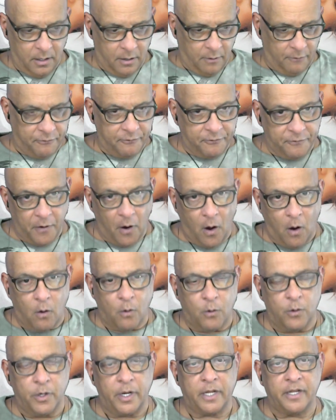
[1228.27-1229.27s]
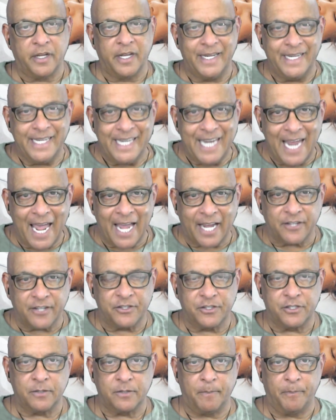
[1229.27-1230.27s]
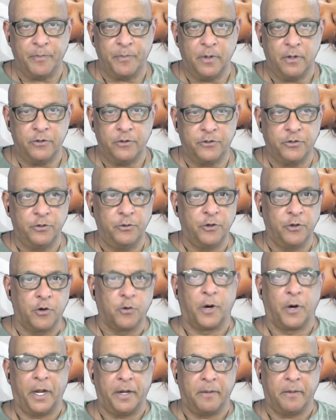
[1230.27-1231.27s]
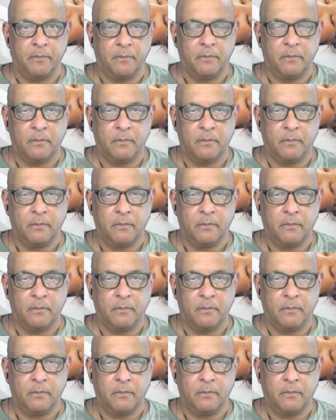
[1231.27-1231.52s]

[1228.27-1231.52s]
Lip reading: phone connects to the grid,